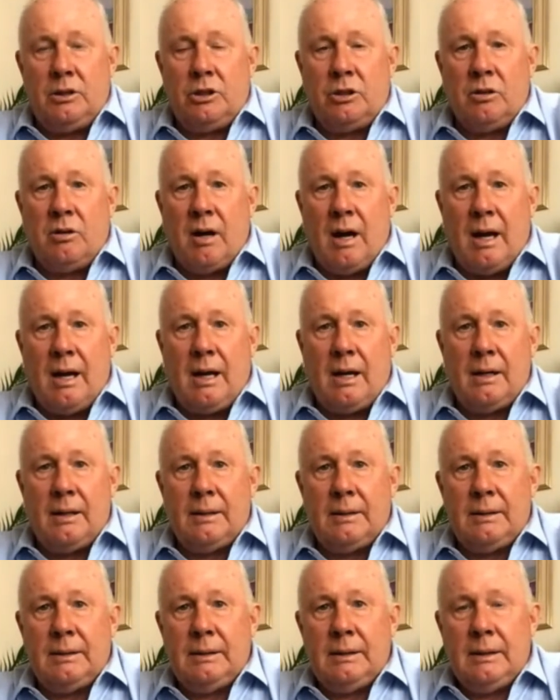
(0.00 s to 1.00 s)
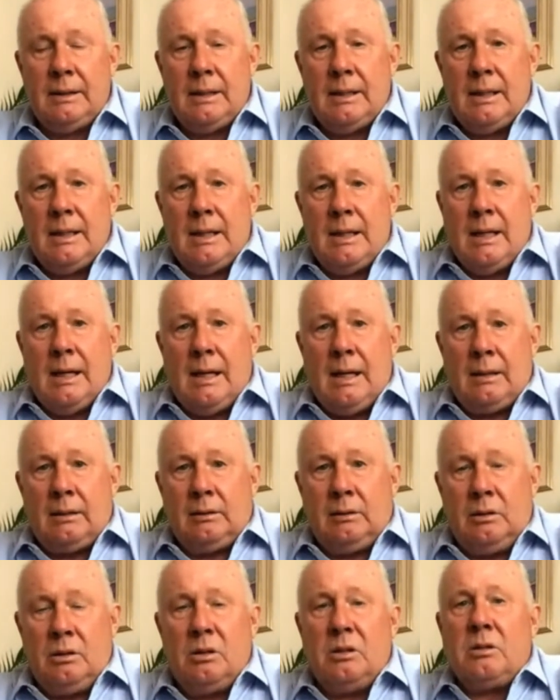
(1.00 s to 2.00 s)
Scirea,
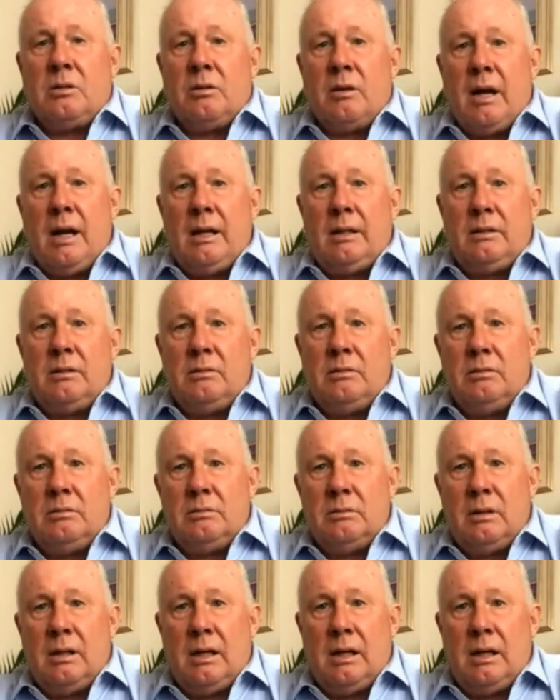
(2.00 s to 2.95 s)
and Cucuredu.